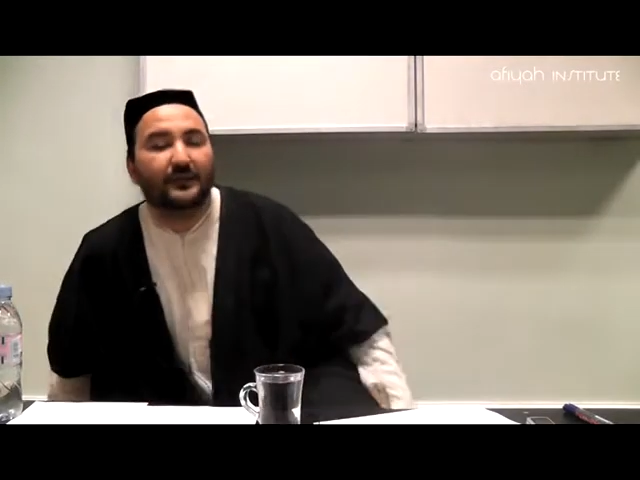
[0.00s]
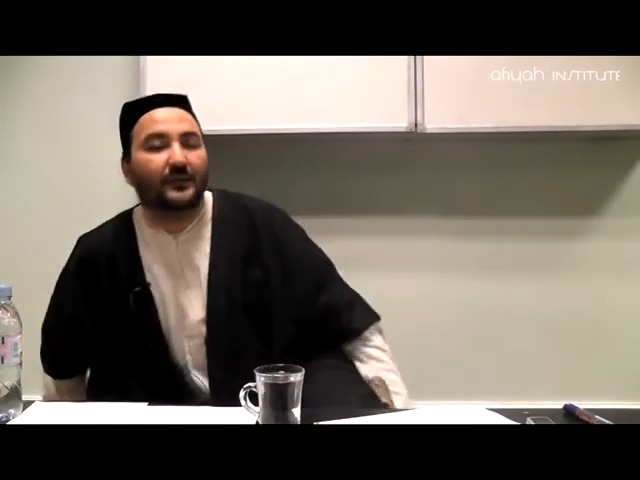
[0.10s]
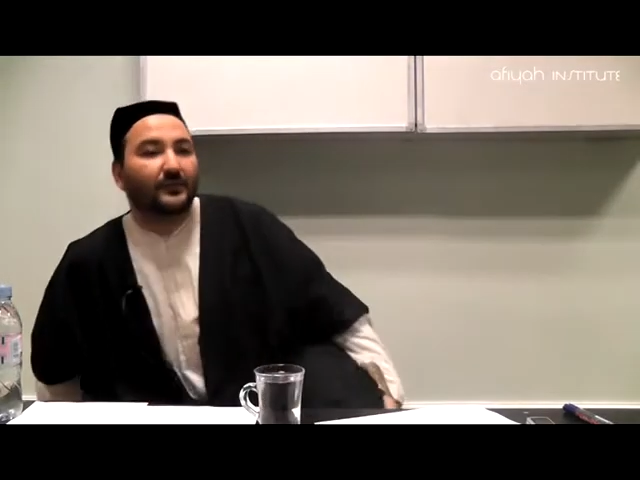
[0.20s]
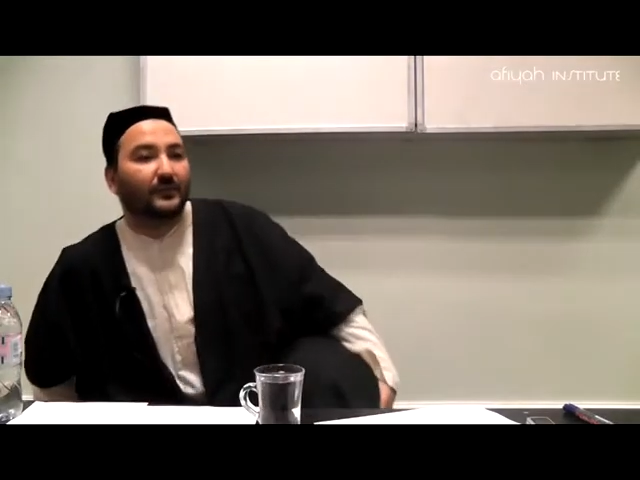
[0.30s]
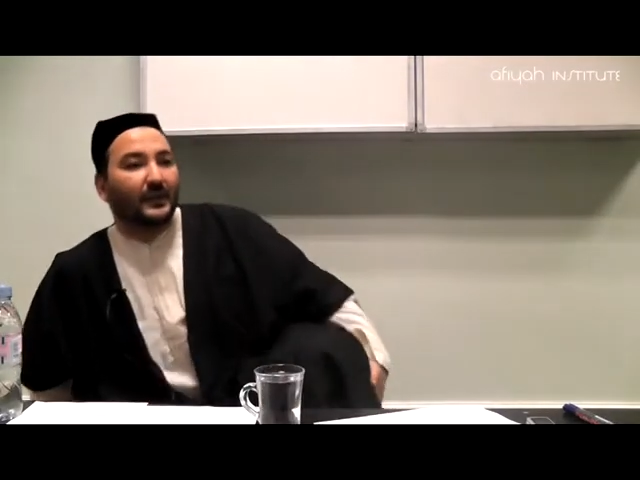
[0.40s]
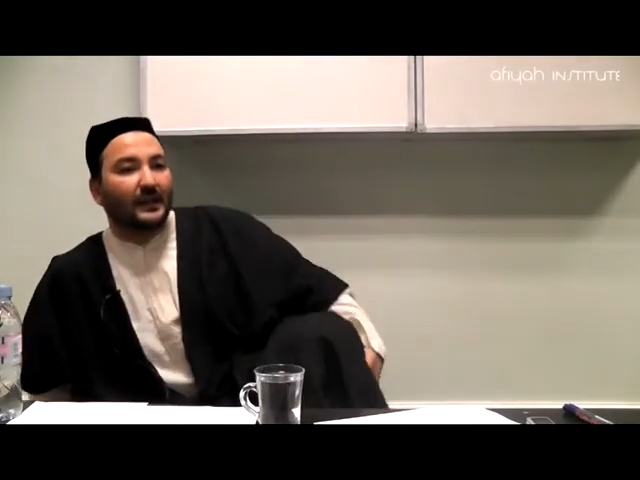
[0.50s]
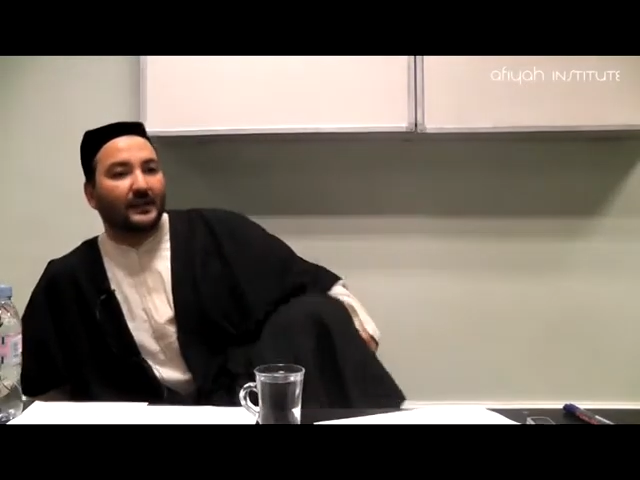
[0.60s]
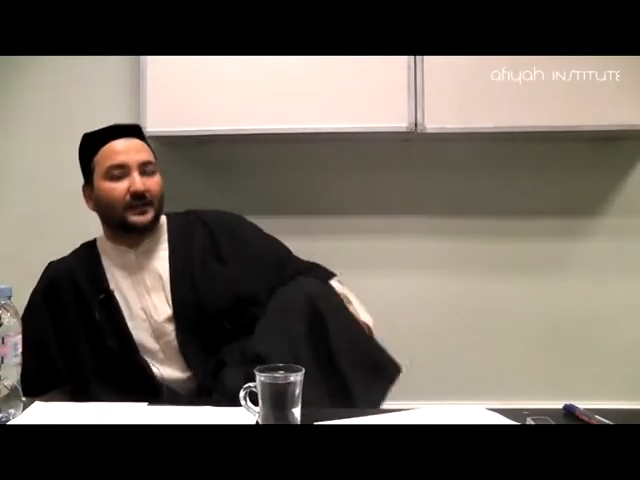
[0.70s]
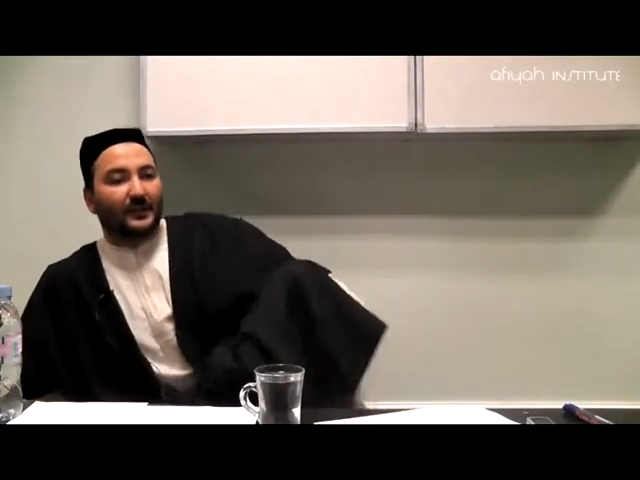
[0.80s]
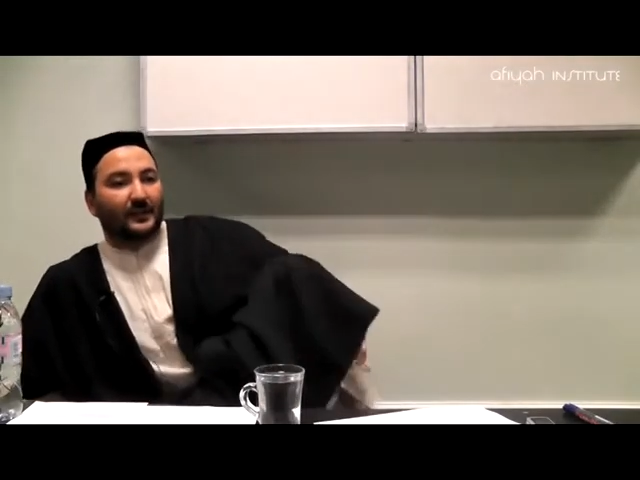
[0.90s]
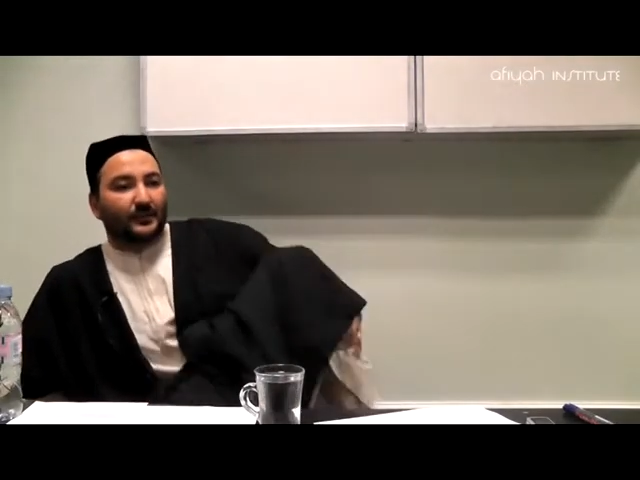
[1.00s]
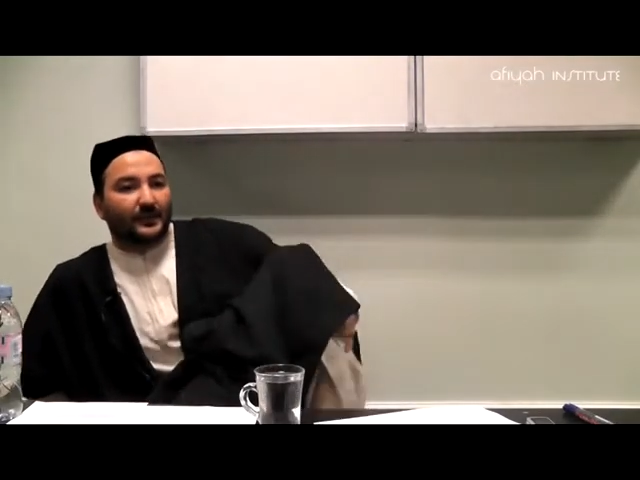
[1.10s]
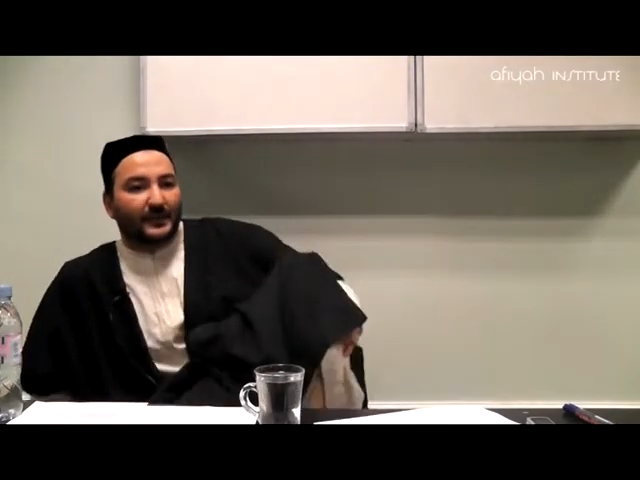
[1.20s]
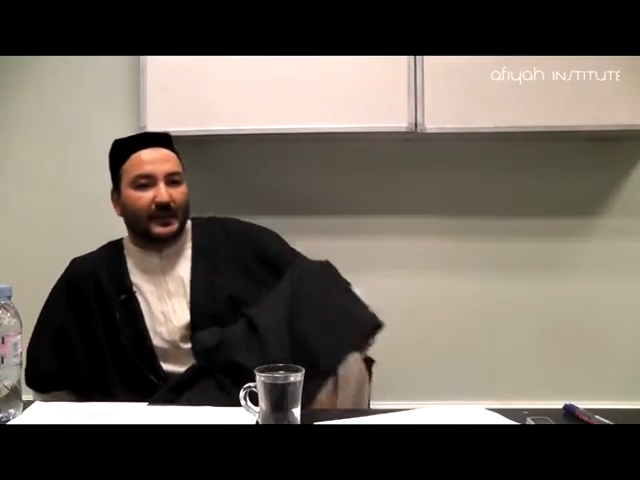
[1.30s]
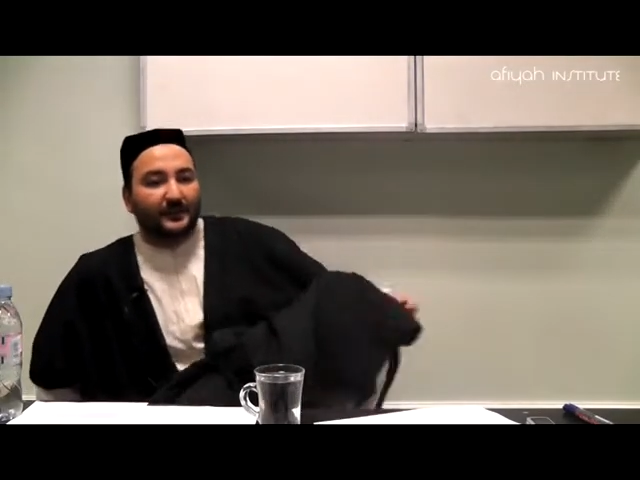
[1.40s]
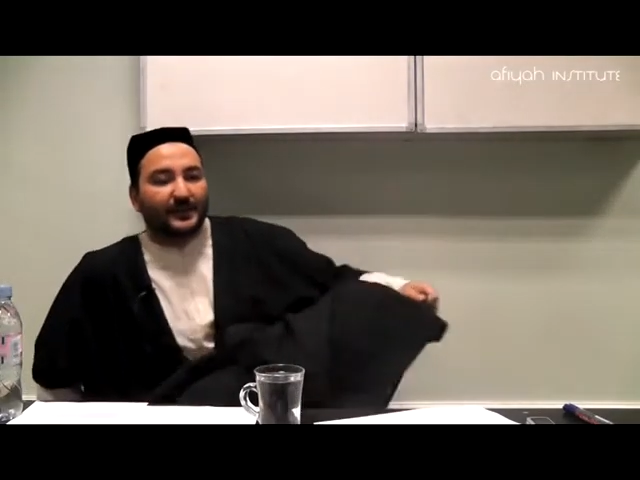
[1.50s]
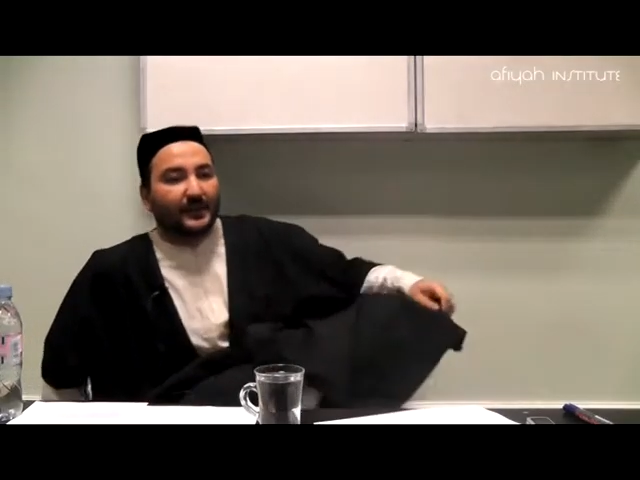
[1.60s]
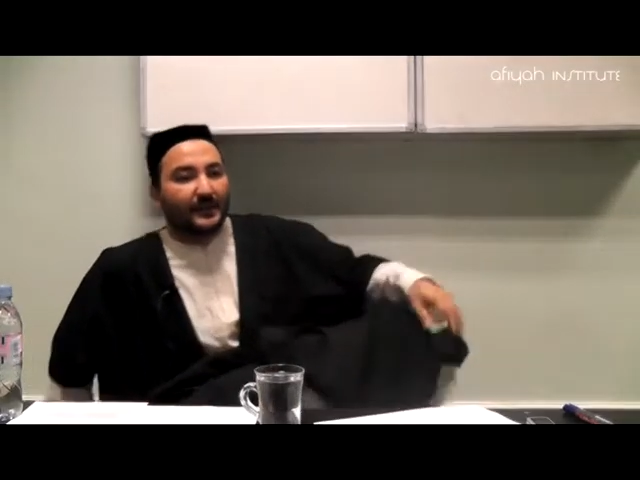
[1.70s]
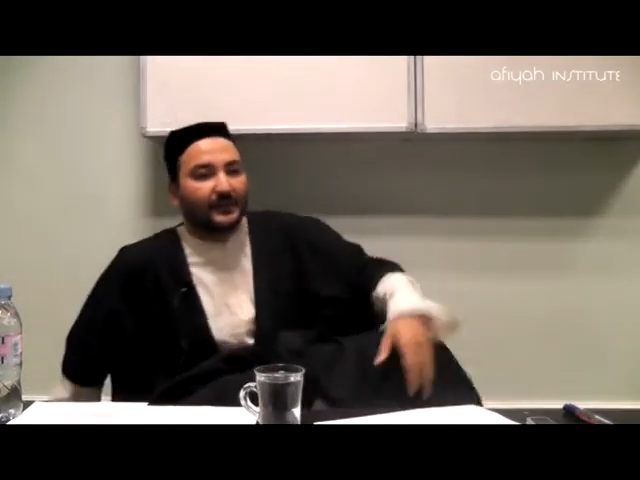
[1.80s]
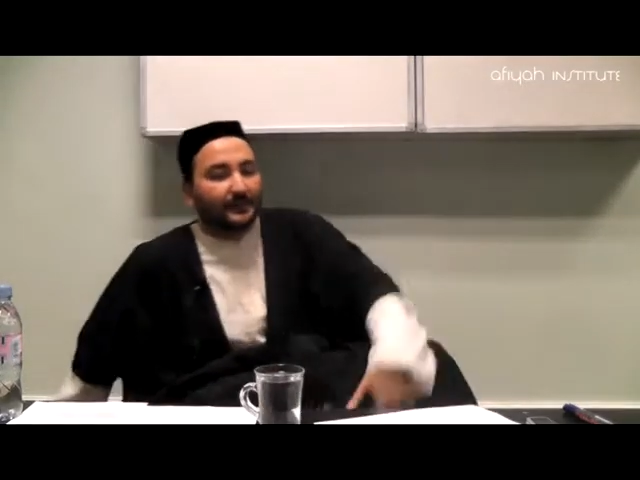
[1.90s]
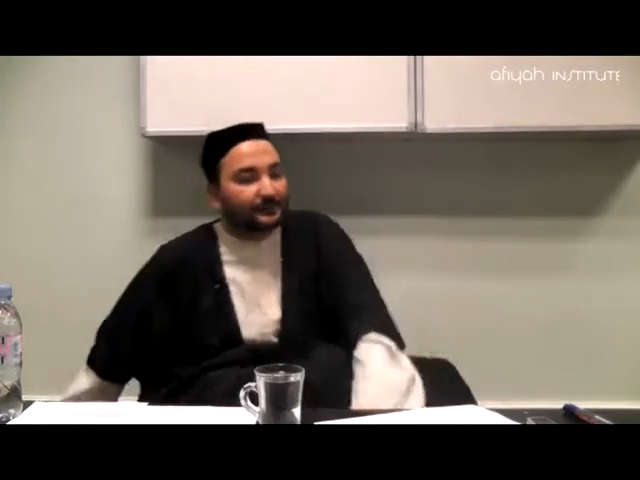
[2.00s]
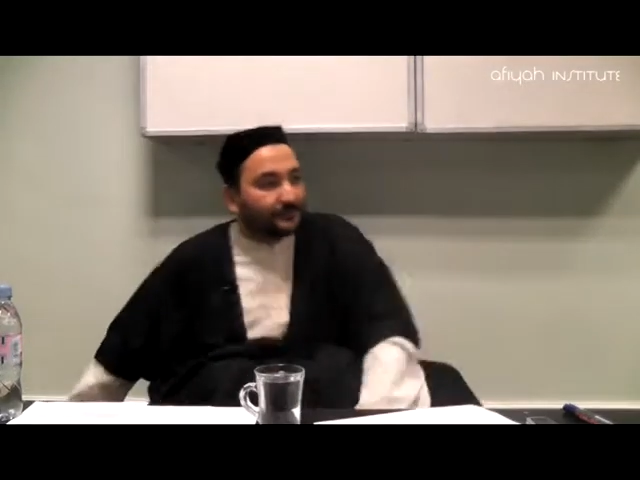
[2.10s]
Rasulullah says,